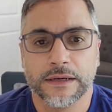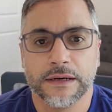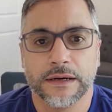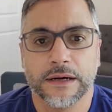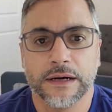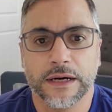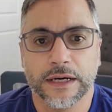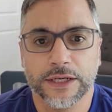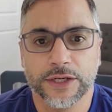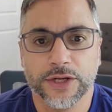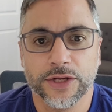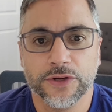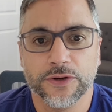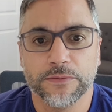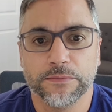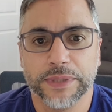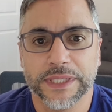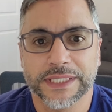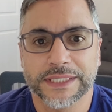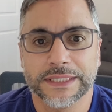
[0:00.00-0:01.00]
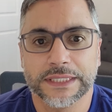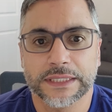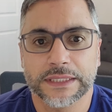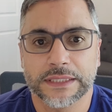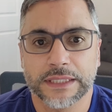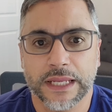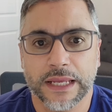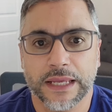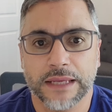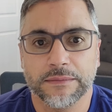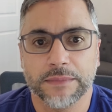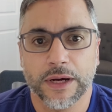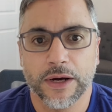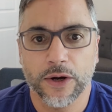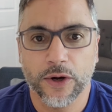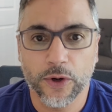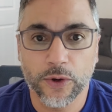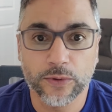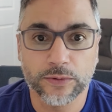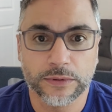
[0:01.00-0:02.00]
under your business name
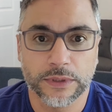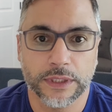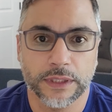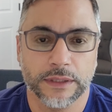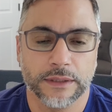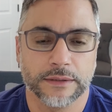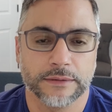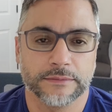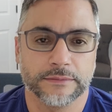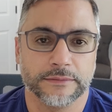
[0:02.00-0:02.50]
only.